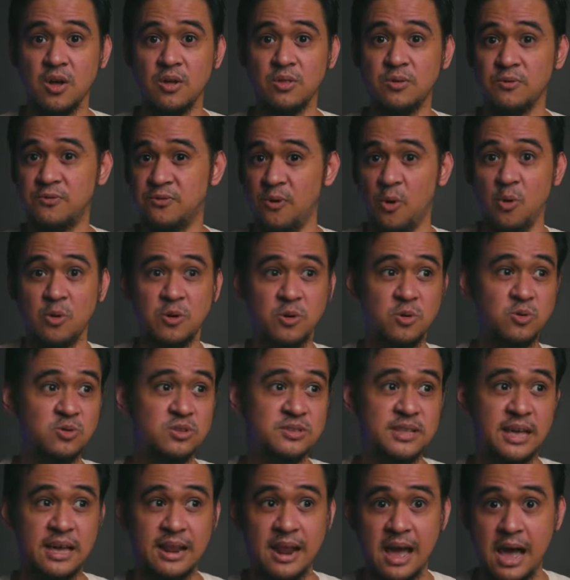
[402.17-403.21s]
the photos
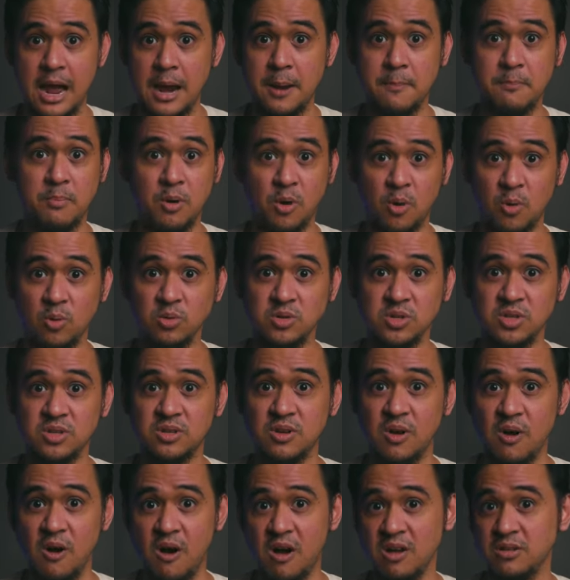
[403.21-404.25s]
that I
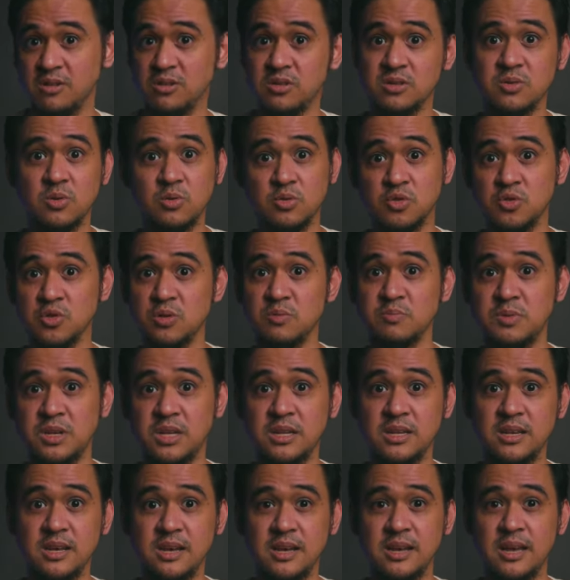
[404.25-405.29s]
post on social
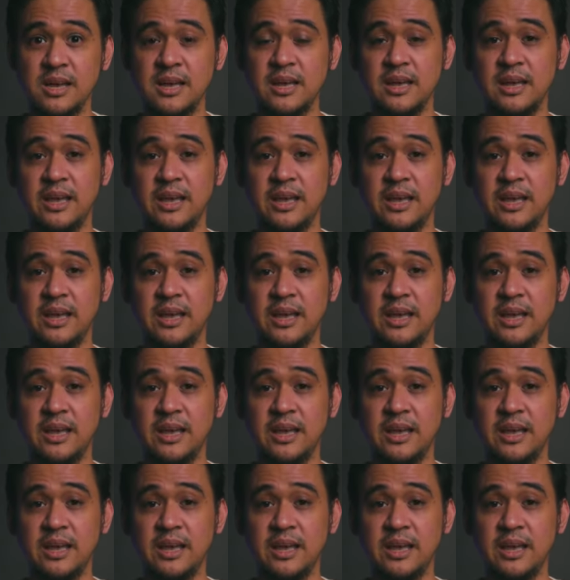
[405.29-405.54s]
media.